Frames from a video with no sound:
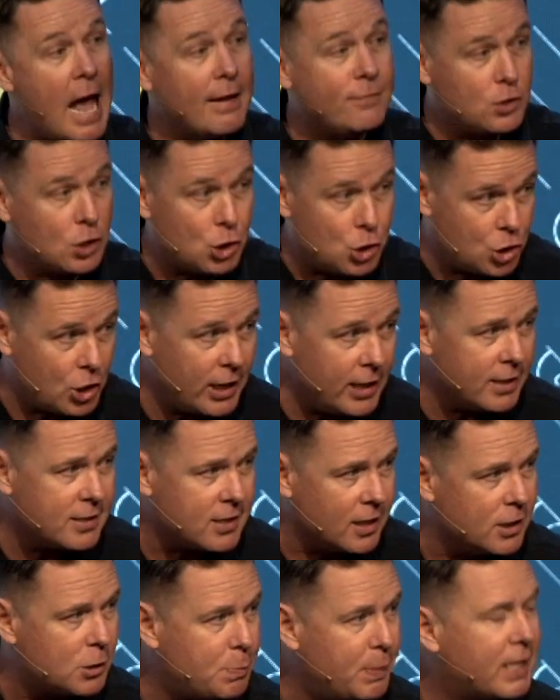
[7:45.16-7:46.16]
lives to
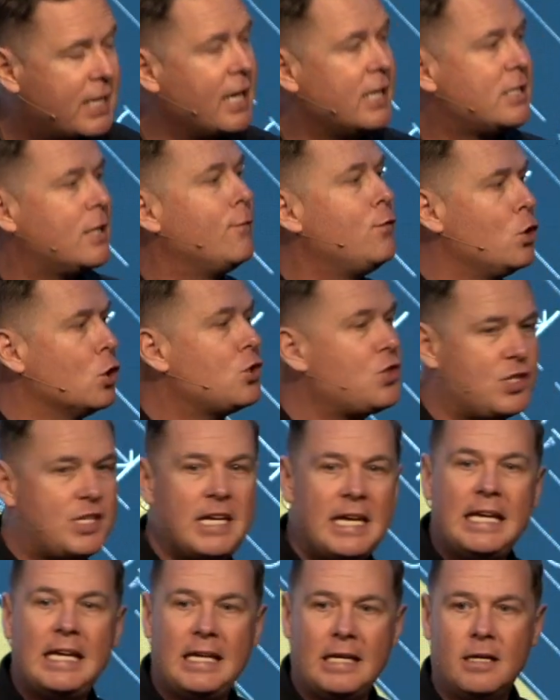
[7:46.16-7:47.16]
Jesus because of your
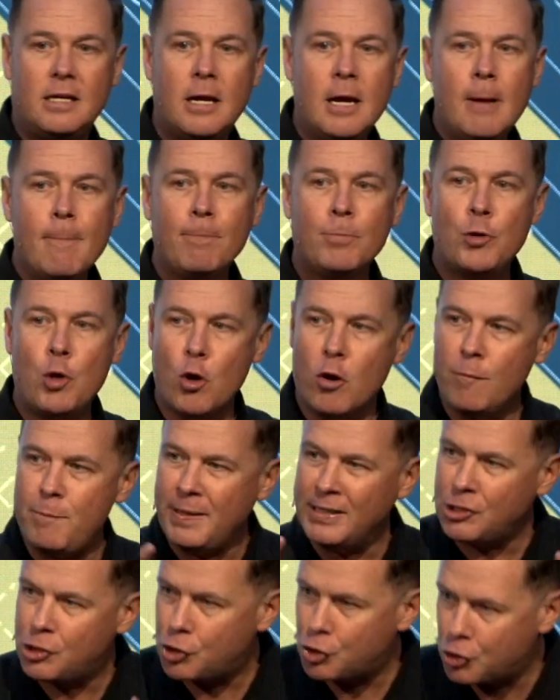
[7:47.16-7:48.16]
seed. There have
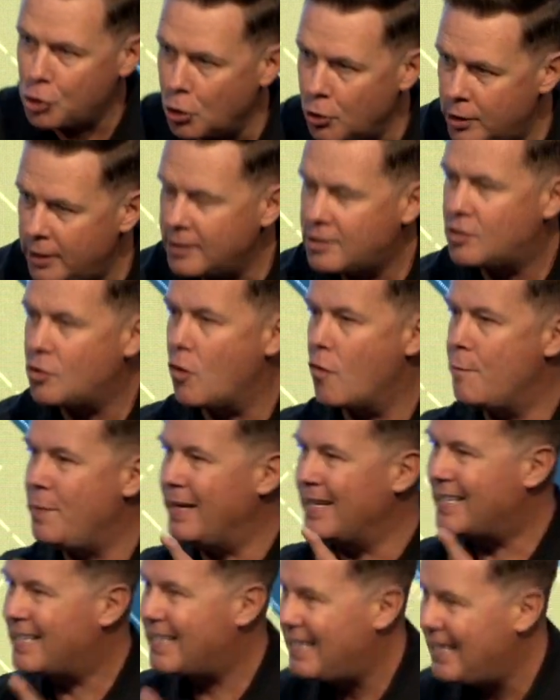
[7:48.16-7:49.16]
been students, there have been